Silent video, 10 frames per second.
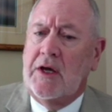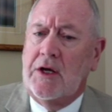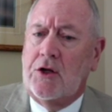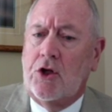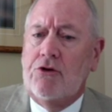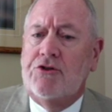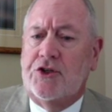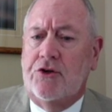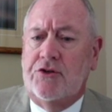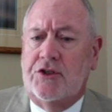include
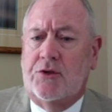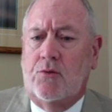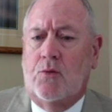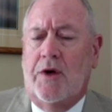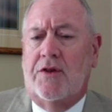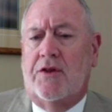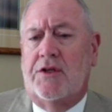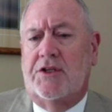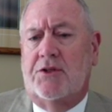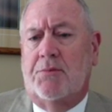students with
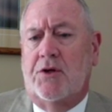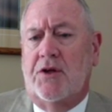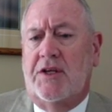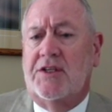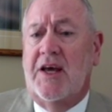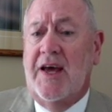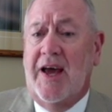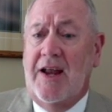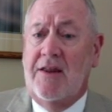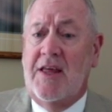disabilities,
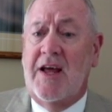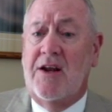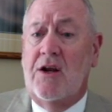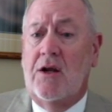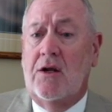and then